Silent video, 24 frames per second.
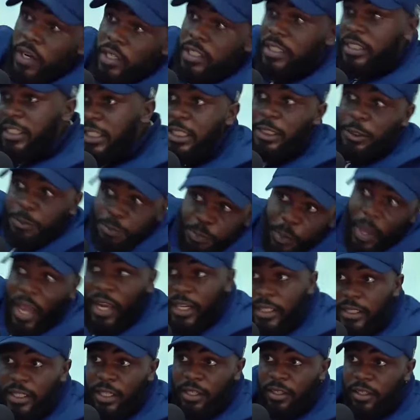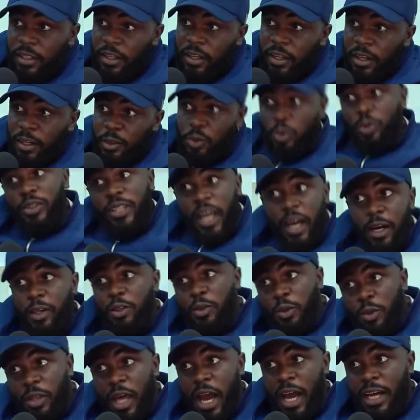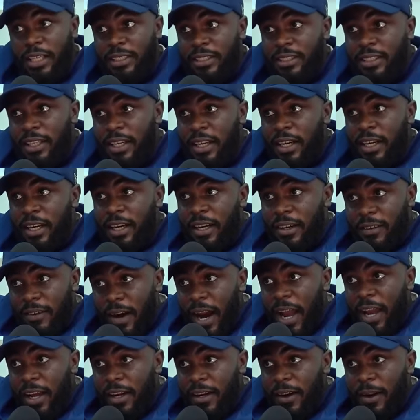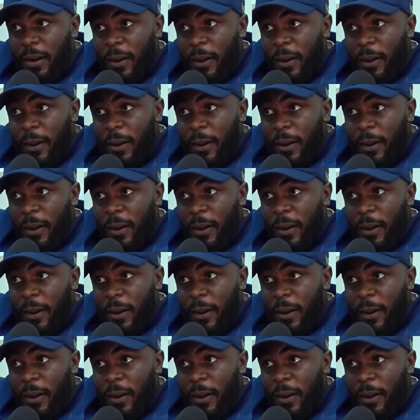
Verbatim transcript: is expected to tell you that. Right?